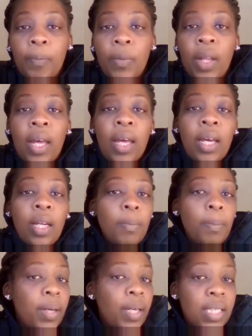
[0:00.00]
And
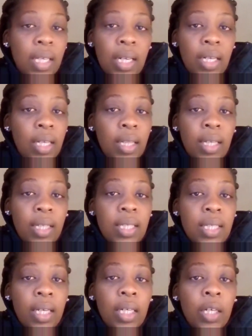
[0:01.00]
basically they
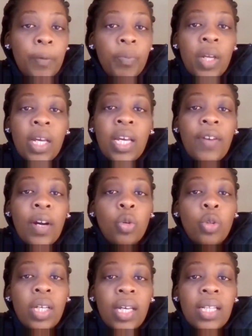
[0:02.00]
said if I could
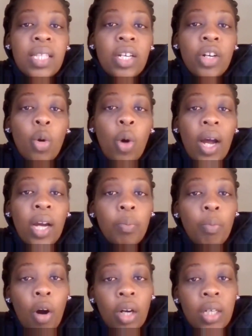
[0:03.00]
get the required
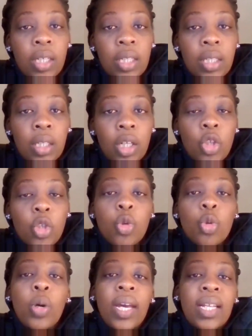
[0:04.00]
marks to
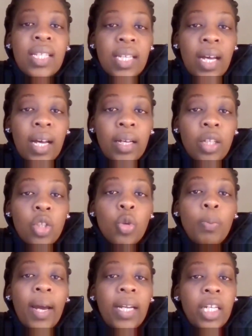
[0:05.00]
enter into
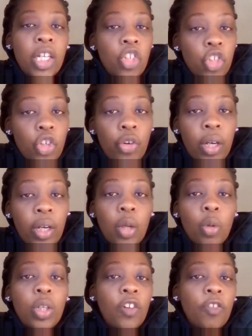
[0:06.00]
mining engineering, they would
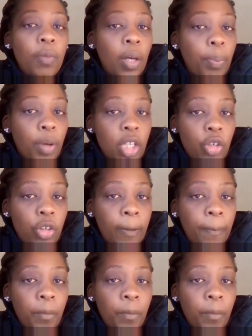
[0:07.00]
give me a bursary.